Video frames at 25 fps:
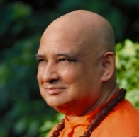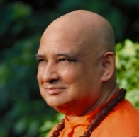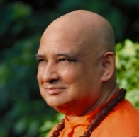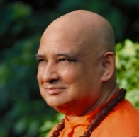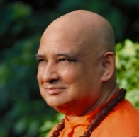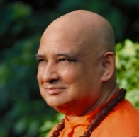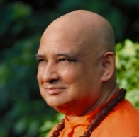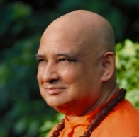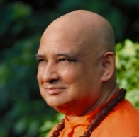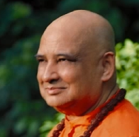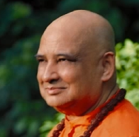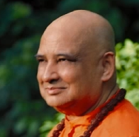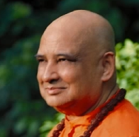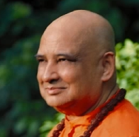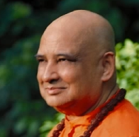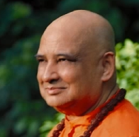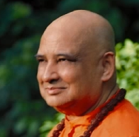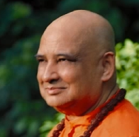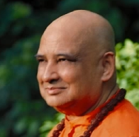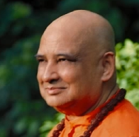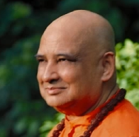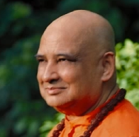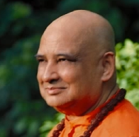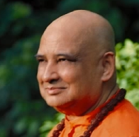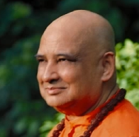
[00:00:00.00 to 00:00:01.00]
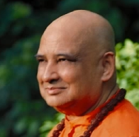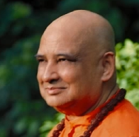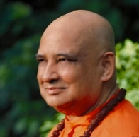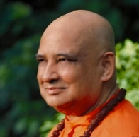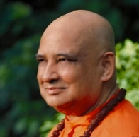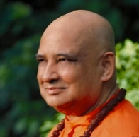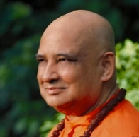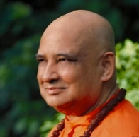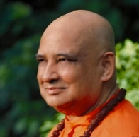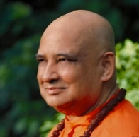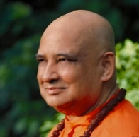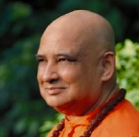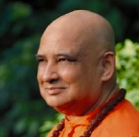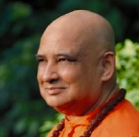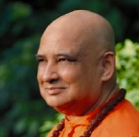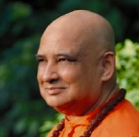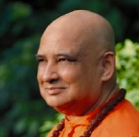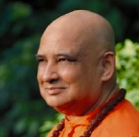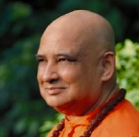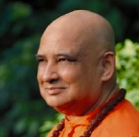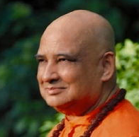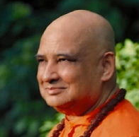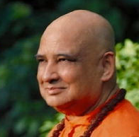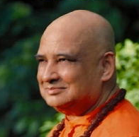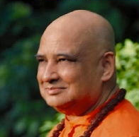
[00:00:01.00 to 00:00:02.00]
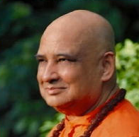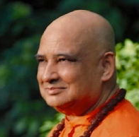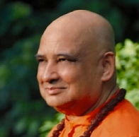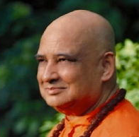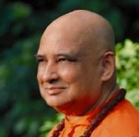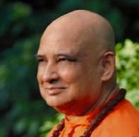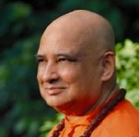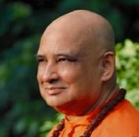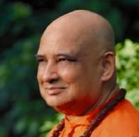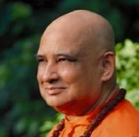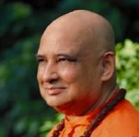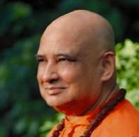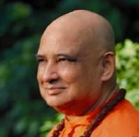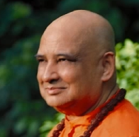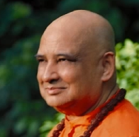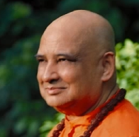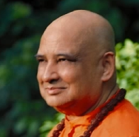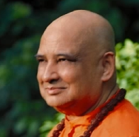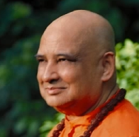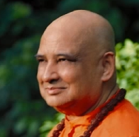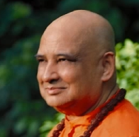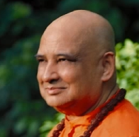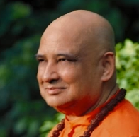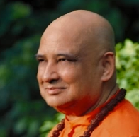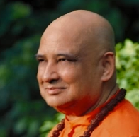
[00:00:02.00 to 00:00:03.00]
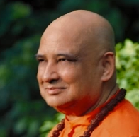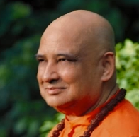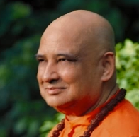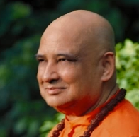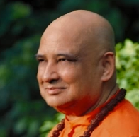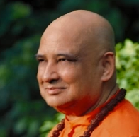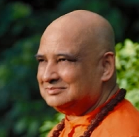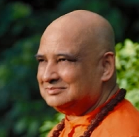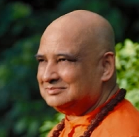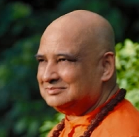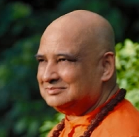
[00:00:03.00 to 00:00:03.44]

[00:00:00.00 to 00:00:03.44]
This is a still picture; no speech is visible.